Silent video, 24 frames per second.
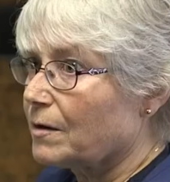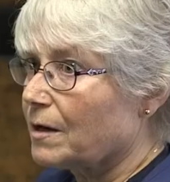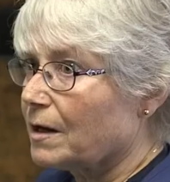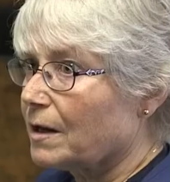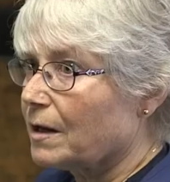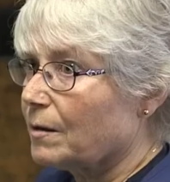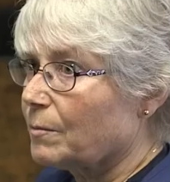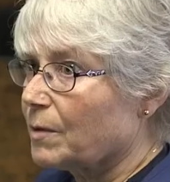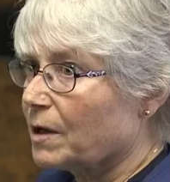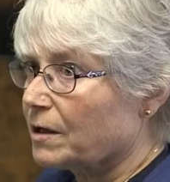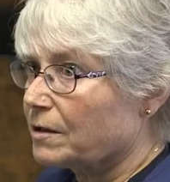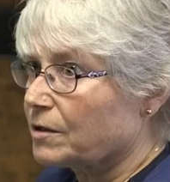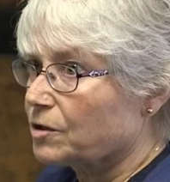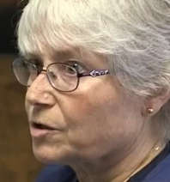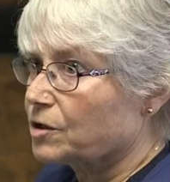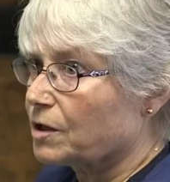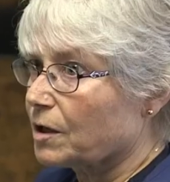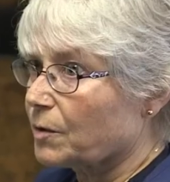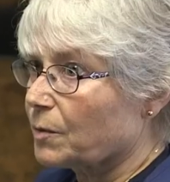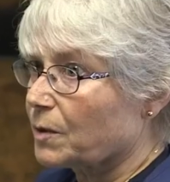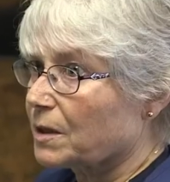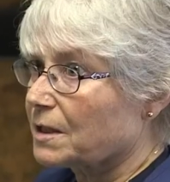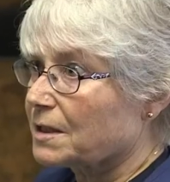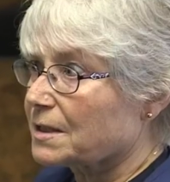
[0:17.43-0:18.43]
a long
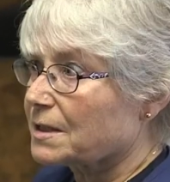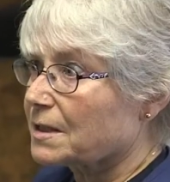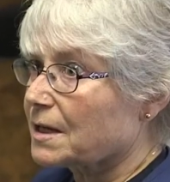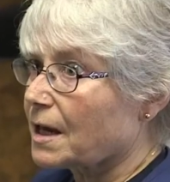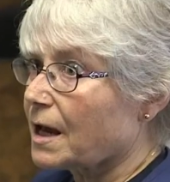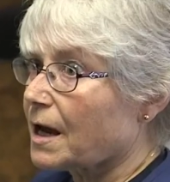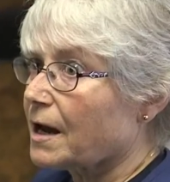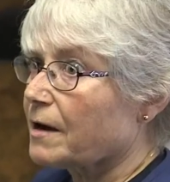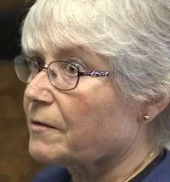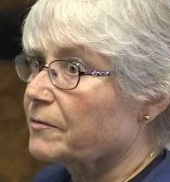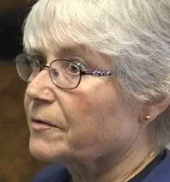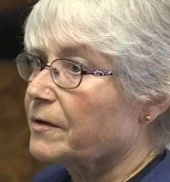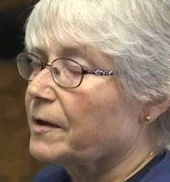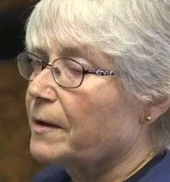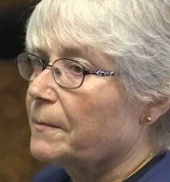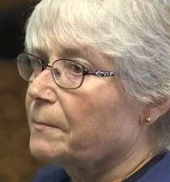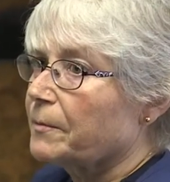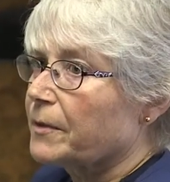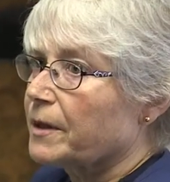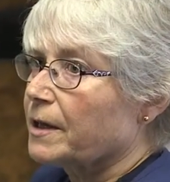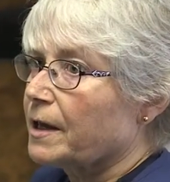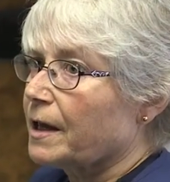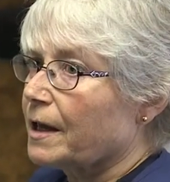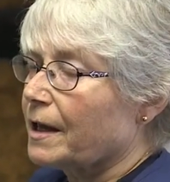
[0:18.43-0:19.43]
time. And I
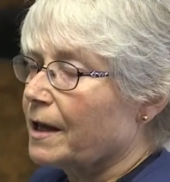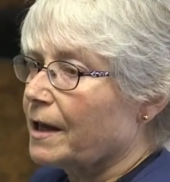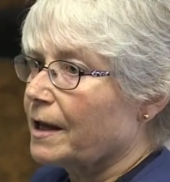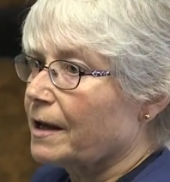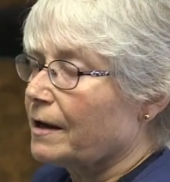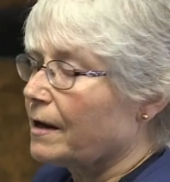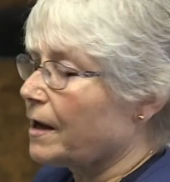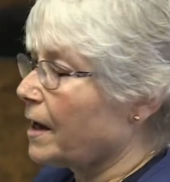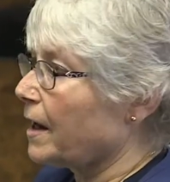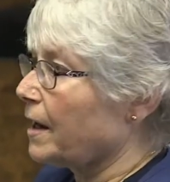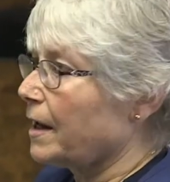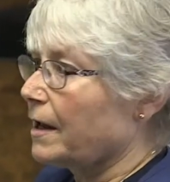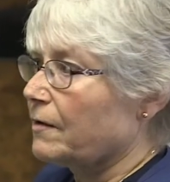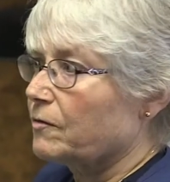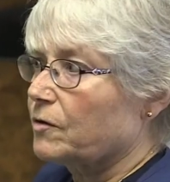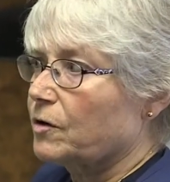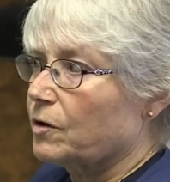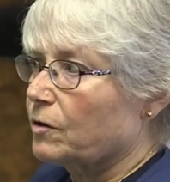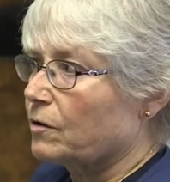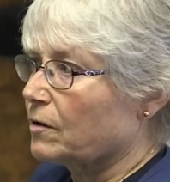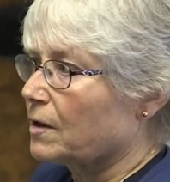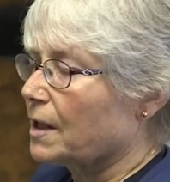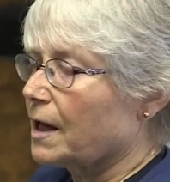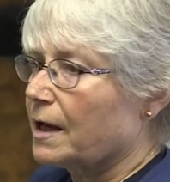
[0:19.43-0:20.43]
think what keeps me
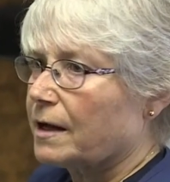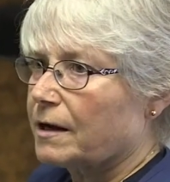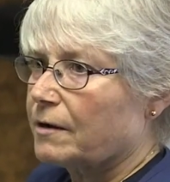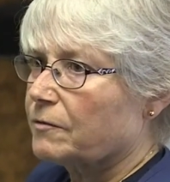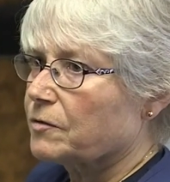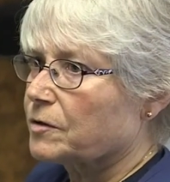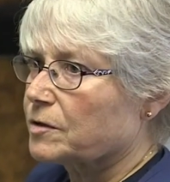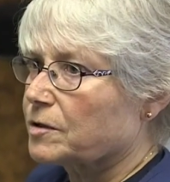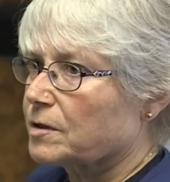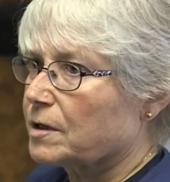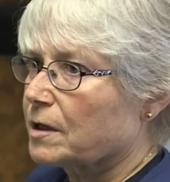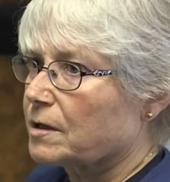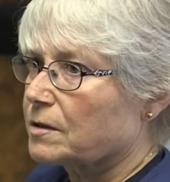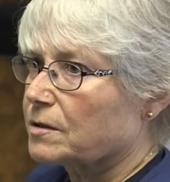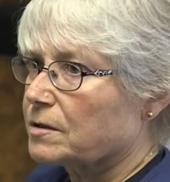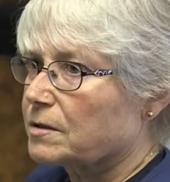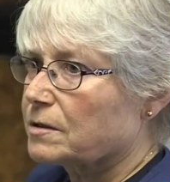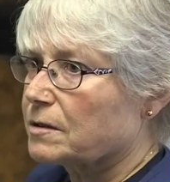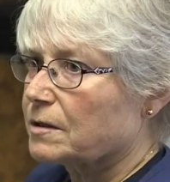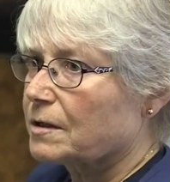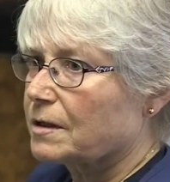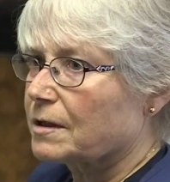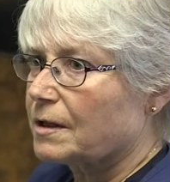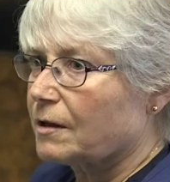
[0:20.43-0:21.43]
here is
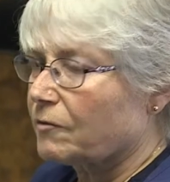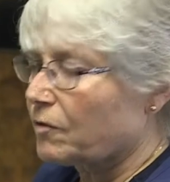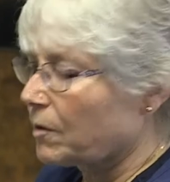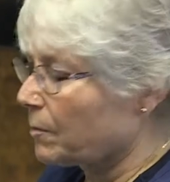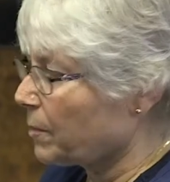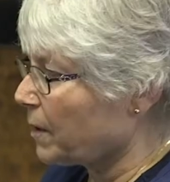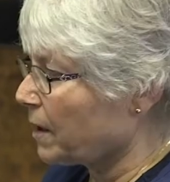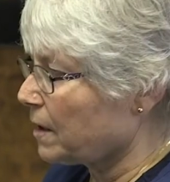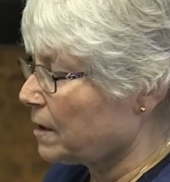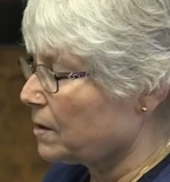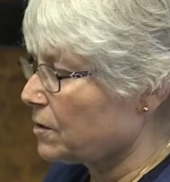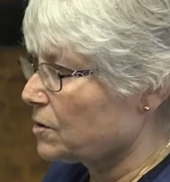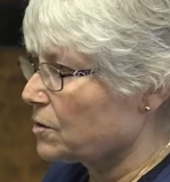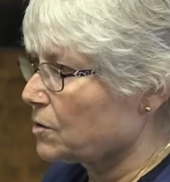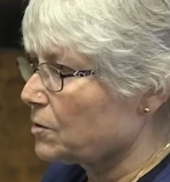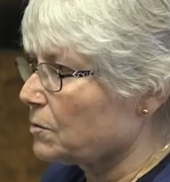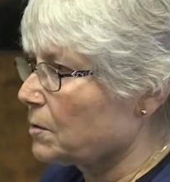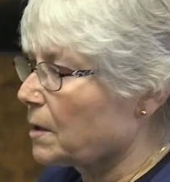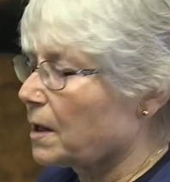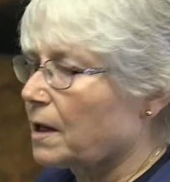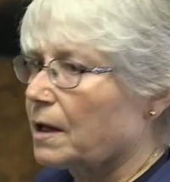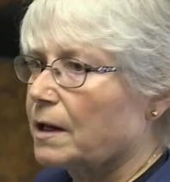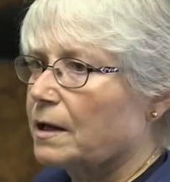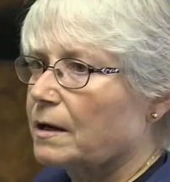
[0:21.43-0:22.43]
the job. I've
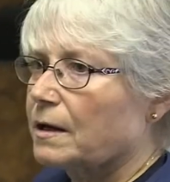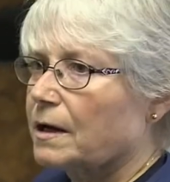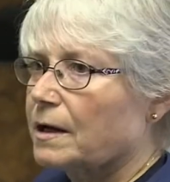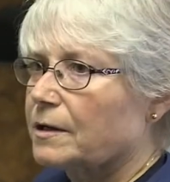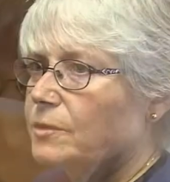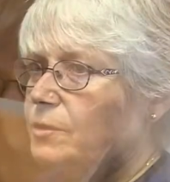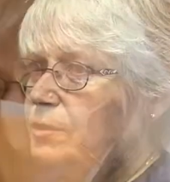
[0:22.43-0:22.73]
had a lot